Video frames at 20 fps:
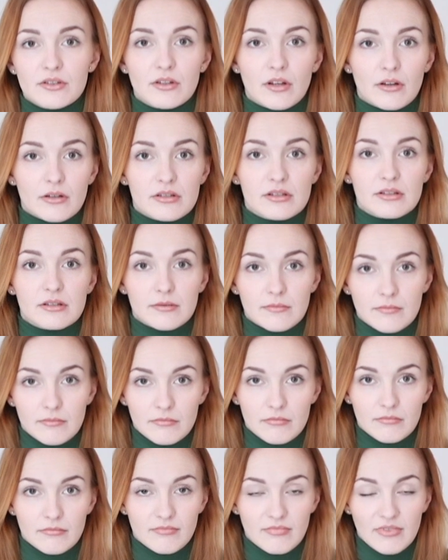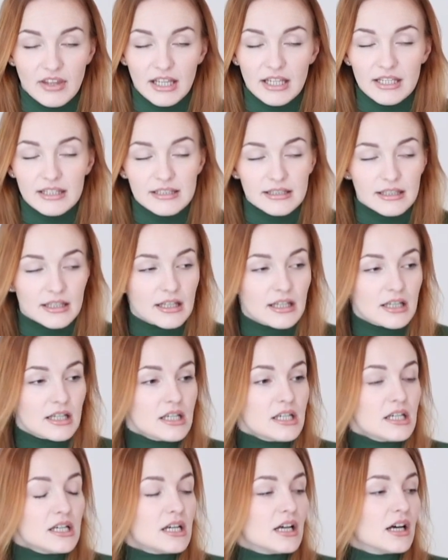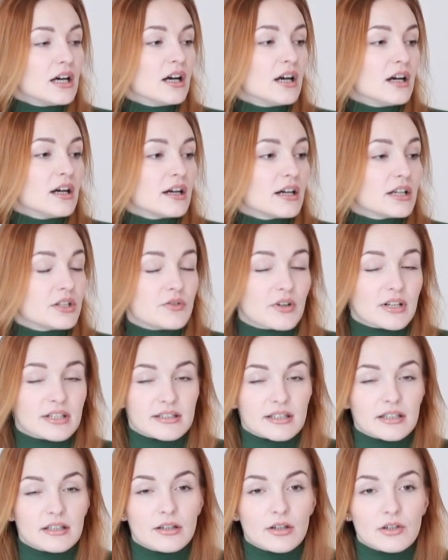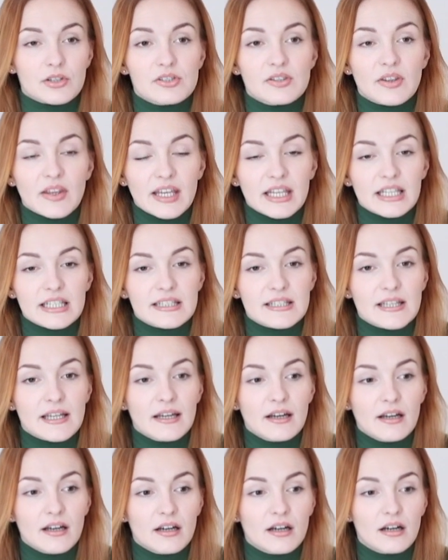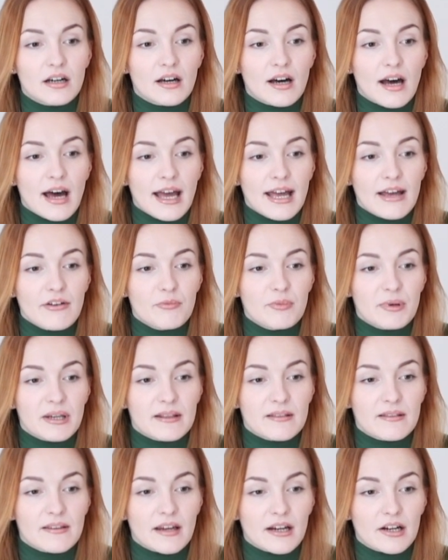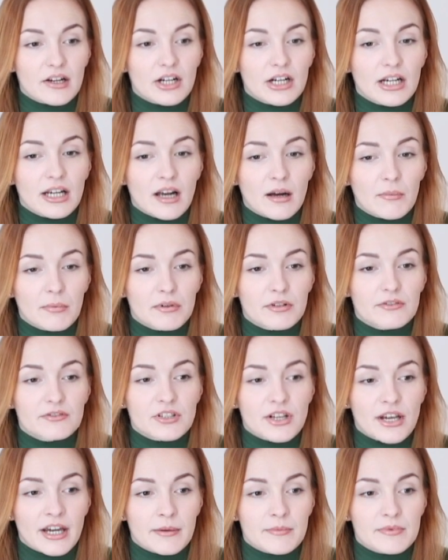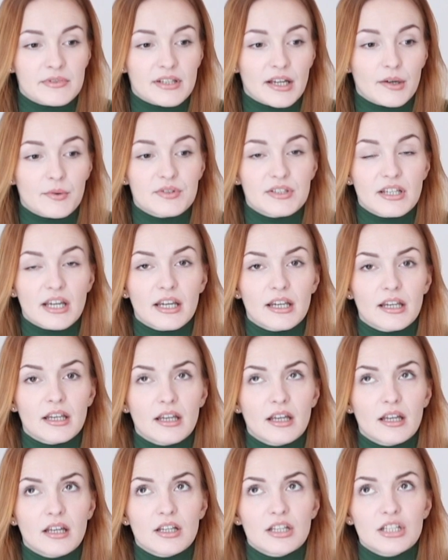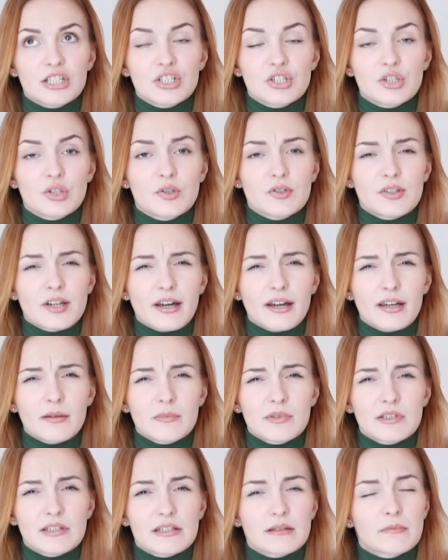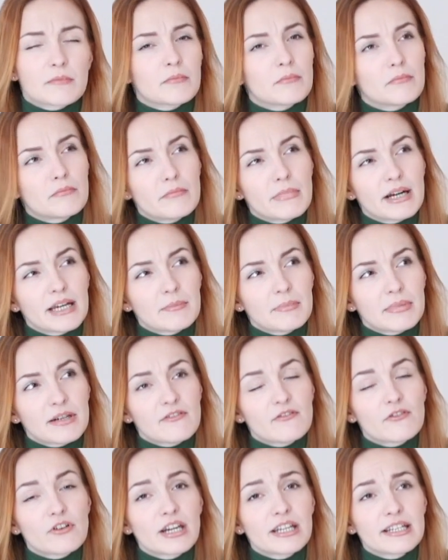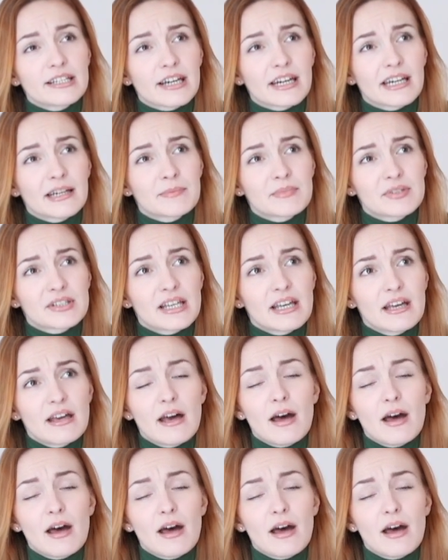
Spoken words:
to those things, addressing those things. I have been there a couple of times, I would say two times might be 3 times,